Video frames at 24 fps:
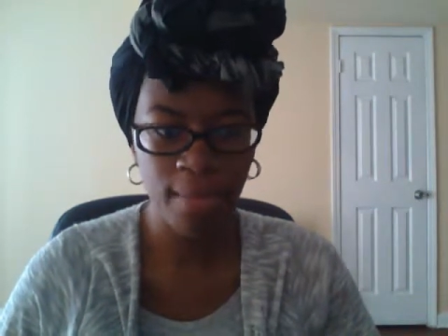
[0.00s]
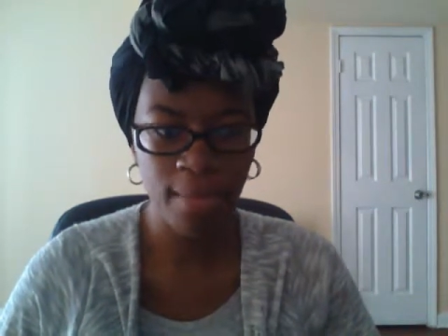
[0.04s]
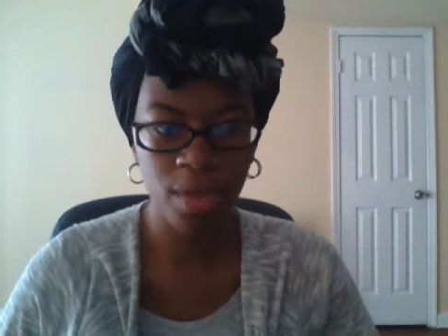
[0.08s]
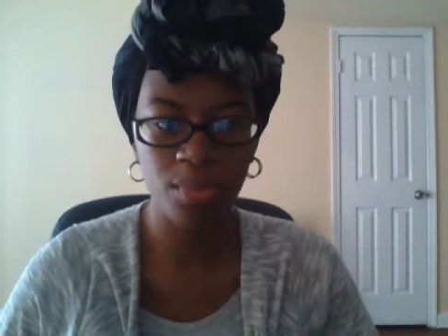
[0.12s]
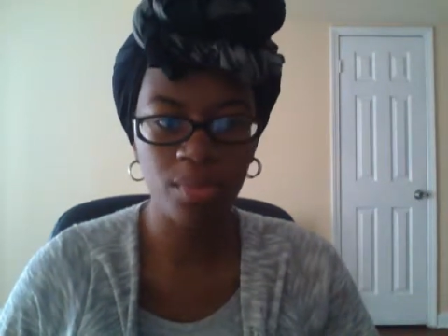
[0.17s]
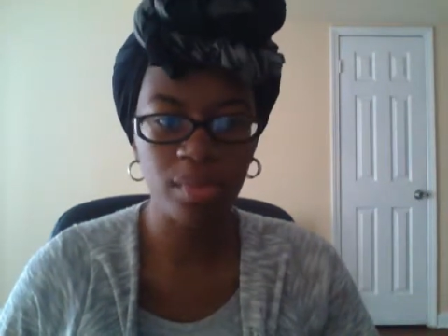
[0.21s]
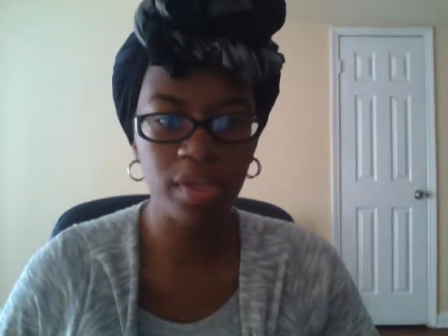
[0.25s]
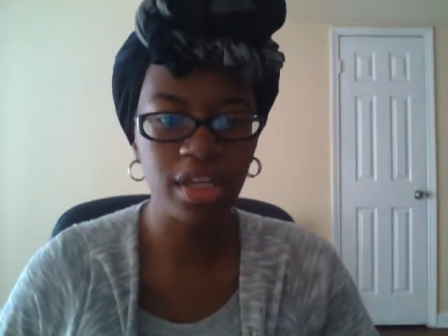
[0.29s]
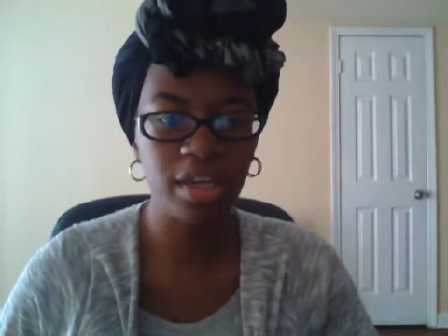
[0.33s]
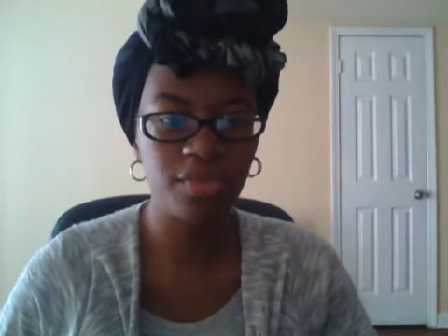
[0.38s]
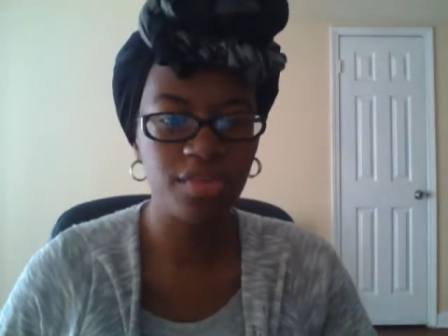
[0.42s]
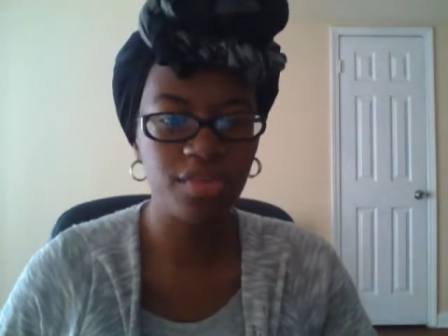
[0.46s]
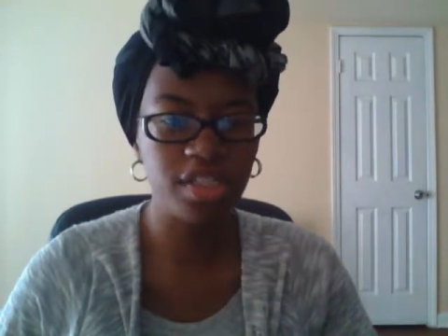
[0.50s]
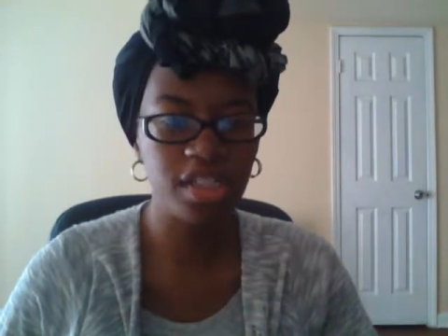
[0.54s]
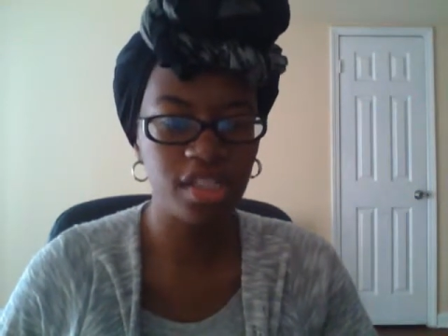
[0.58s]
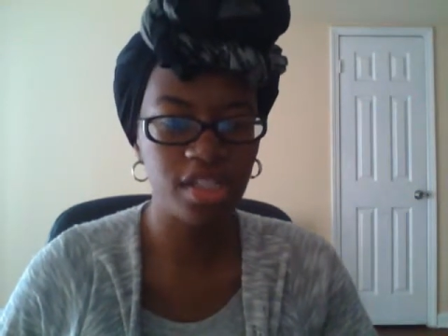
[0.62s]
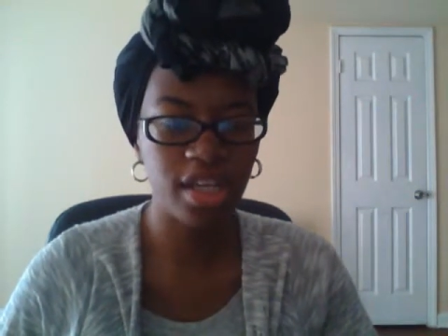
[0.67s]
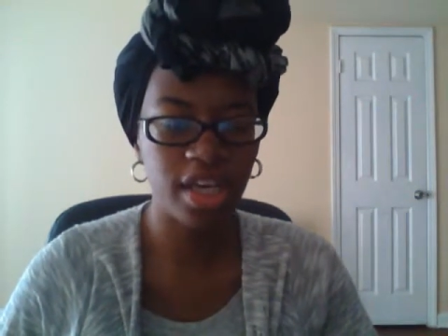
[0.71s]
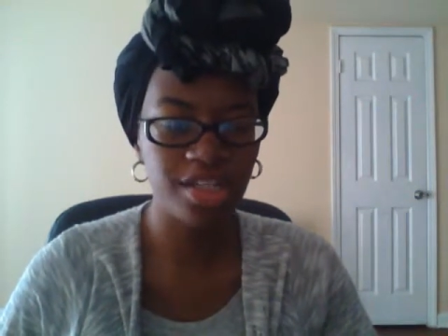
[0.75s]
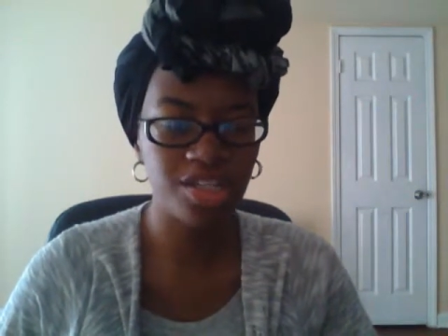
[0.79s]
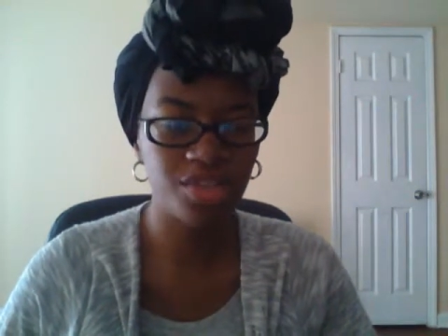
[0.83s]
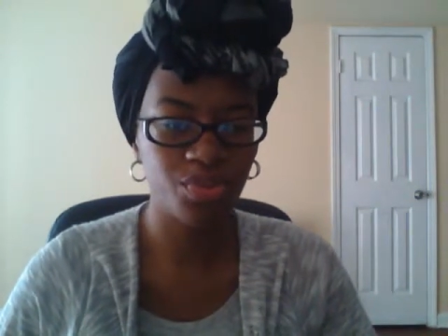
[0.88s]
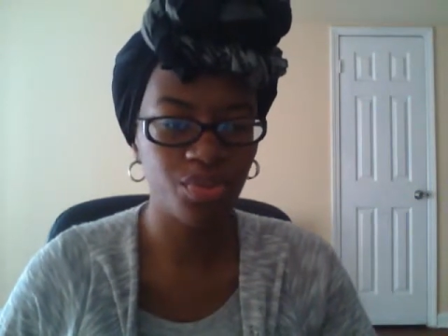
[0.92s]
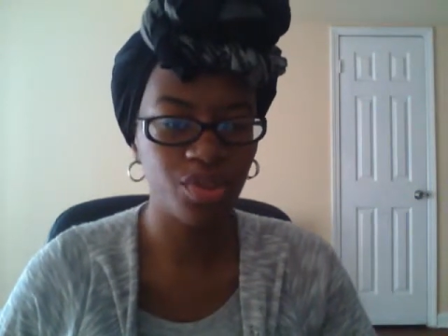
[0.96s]
i would love
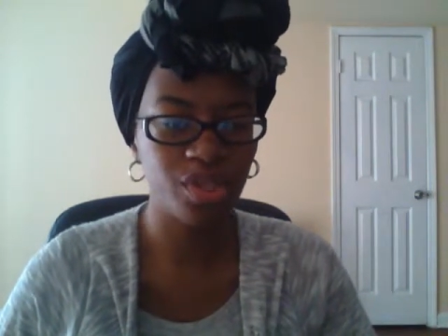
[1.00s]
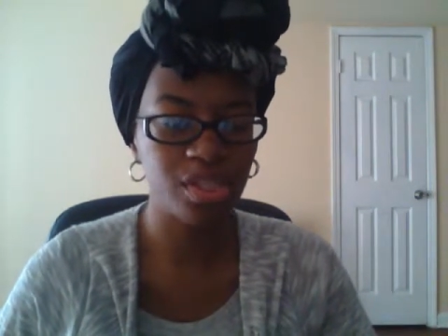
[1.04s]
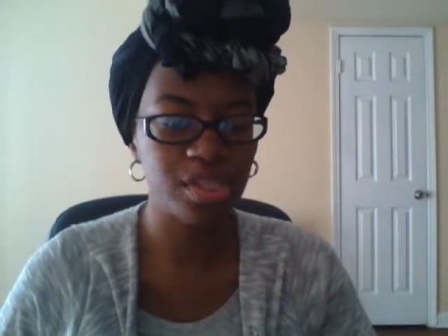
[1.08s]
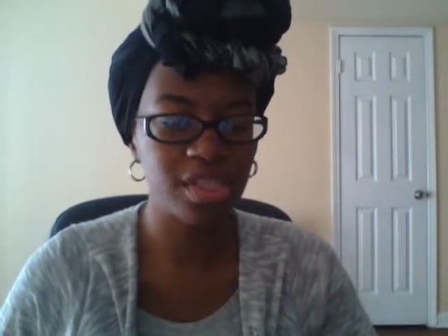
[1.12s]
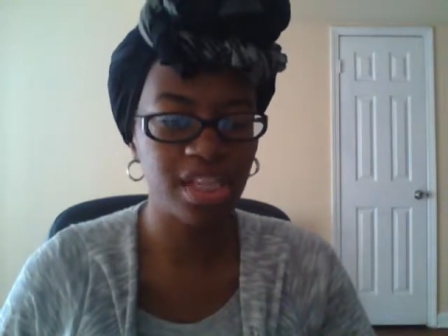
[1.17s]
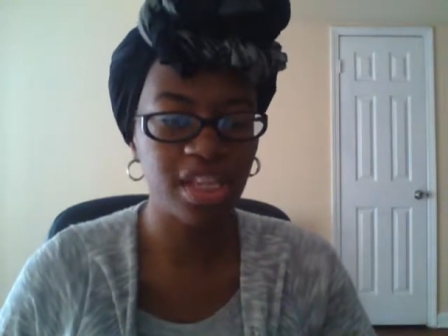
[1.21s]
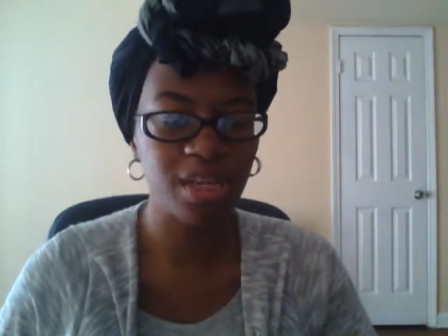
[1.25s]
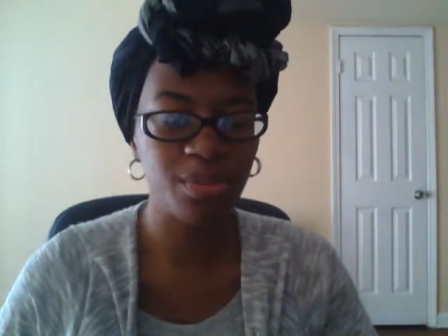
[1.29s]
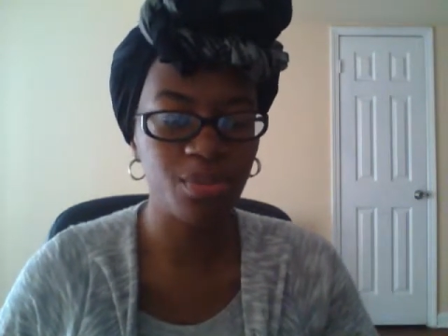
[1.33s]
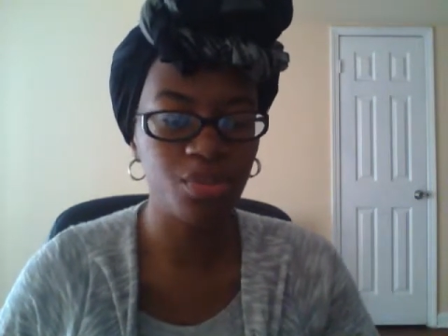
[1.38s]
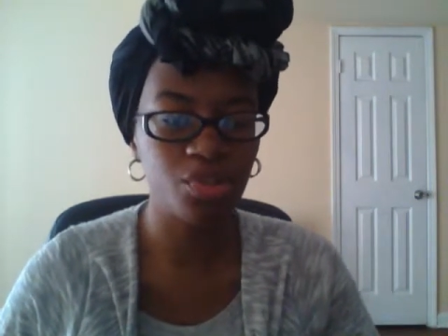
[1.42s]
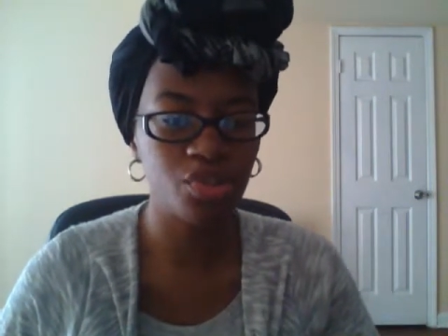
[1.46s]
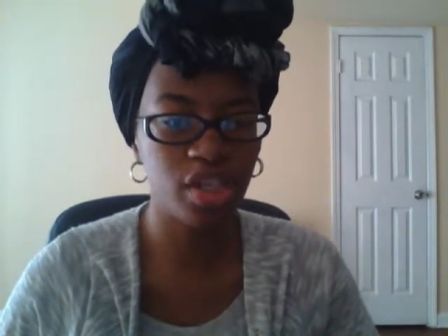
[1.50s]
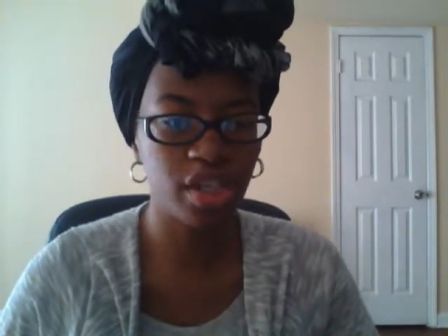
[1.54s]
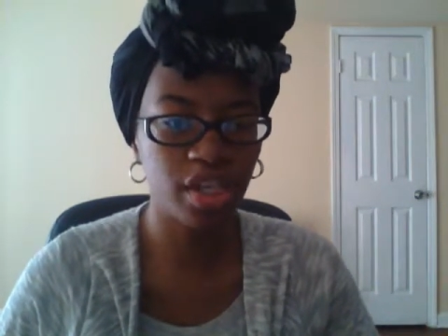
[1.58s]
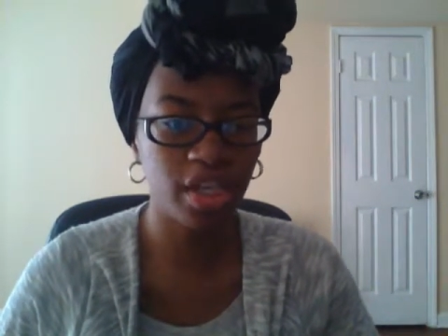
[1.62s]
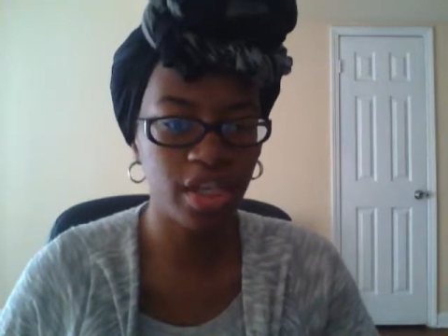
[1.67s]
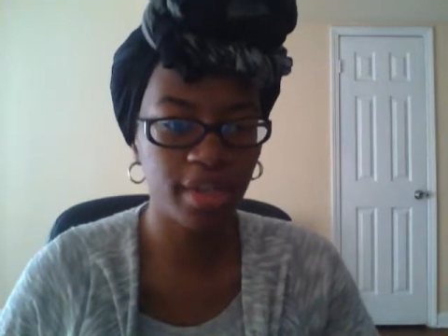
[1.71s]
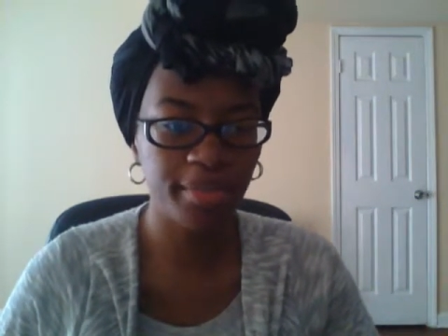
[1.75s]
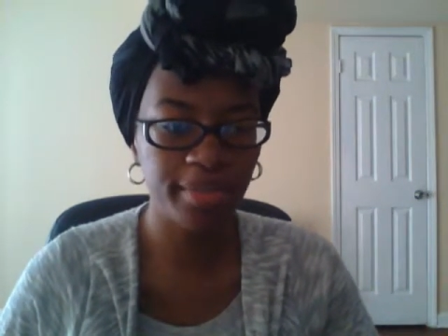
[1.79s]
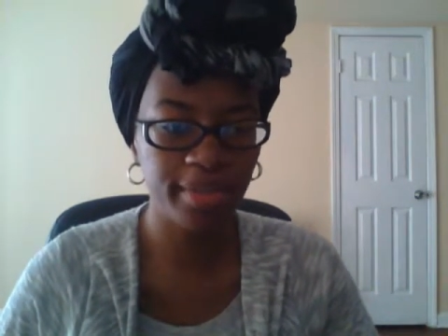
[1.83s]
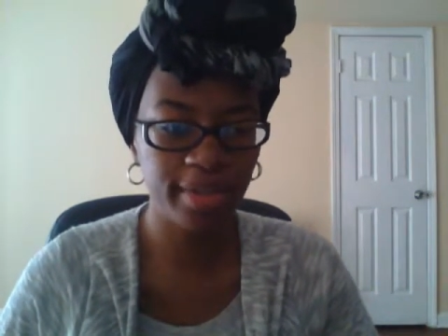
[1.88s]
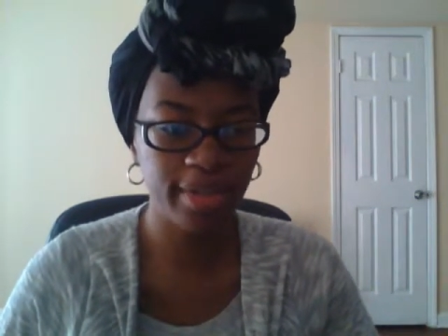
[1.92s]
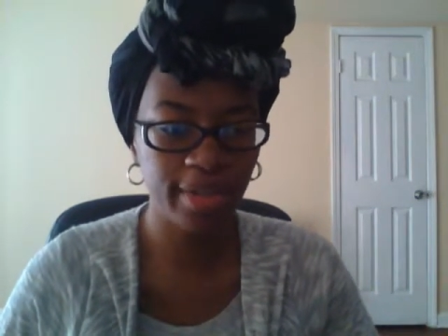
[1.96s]
to, i just want a stable
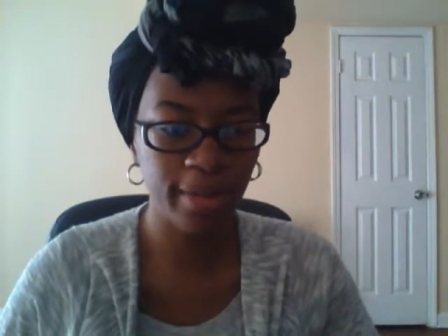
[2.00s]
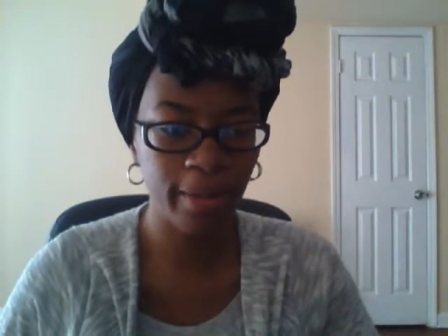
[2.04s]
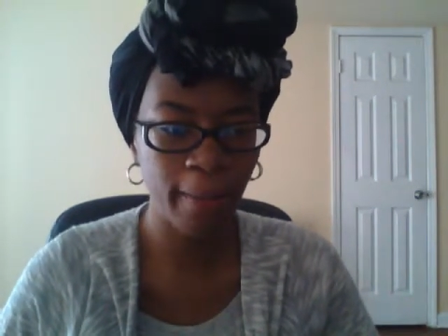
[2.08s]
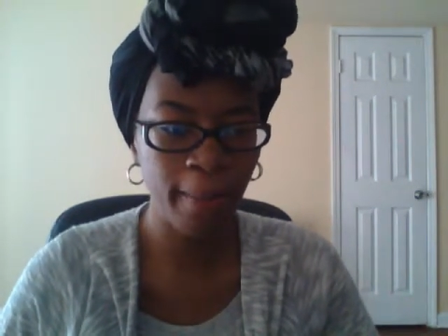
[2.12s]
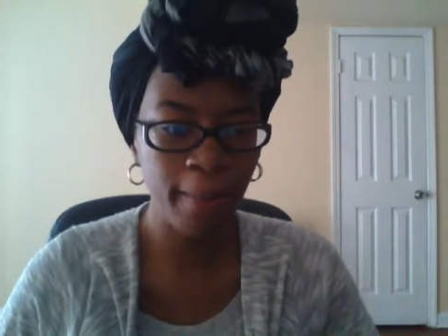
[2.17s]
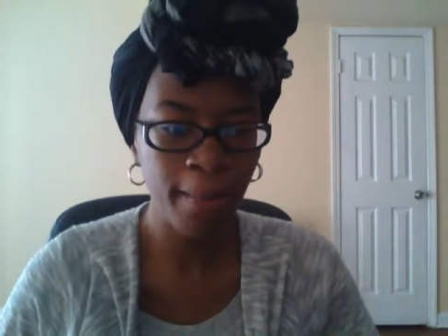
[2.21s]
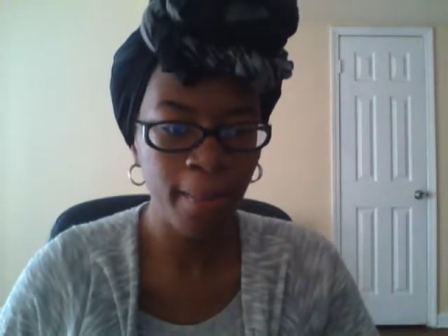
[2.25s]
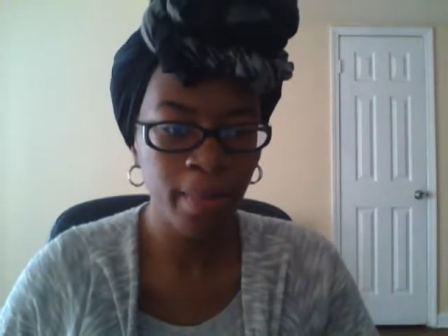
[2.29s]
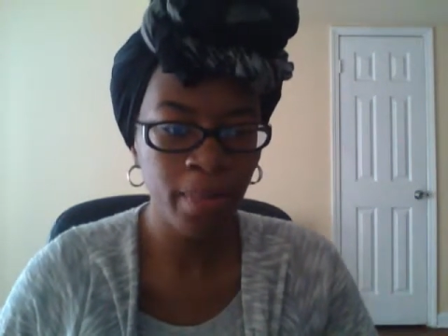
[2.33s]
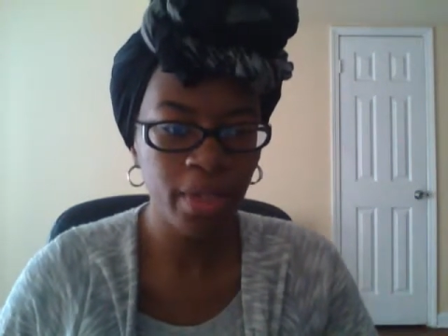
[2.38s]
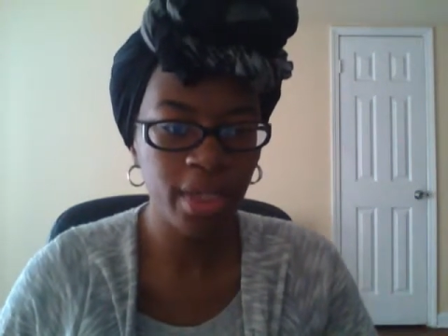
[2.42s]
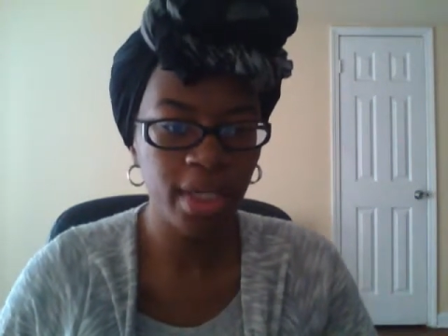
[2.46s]
job you know